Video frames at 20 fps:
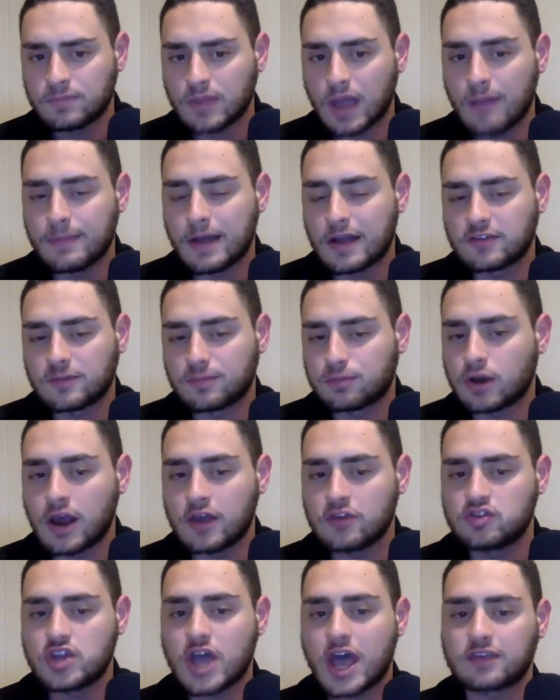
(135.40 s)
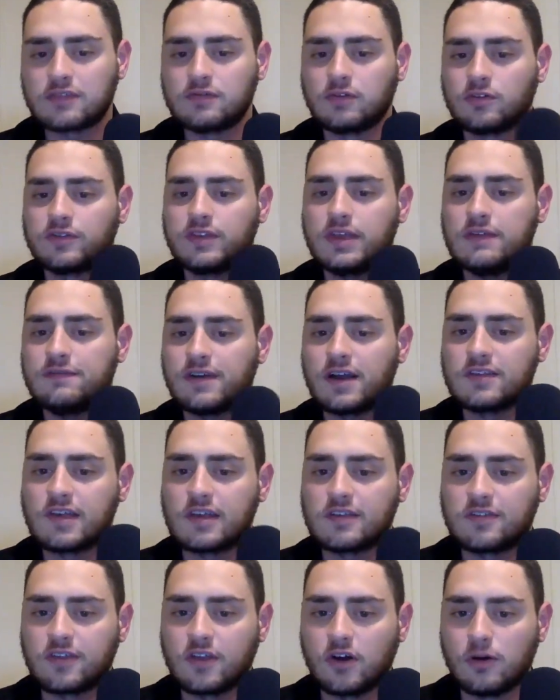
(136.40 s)
I'm not surprised Jacksonville's defense
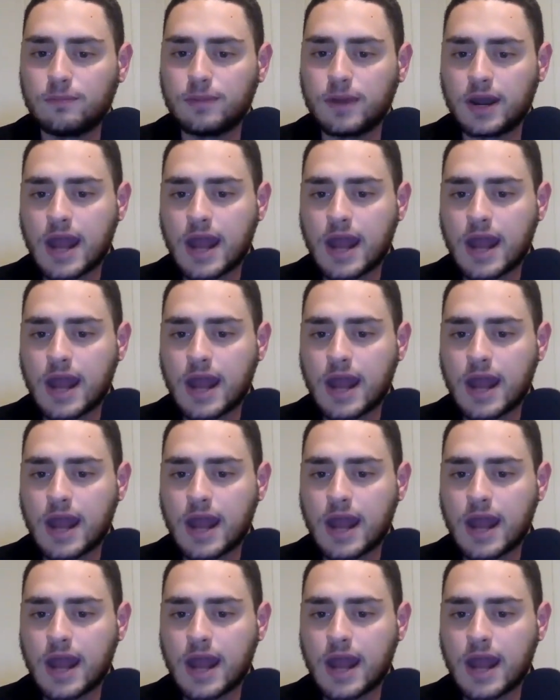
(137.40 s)
has still been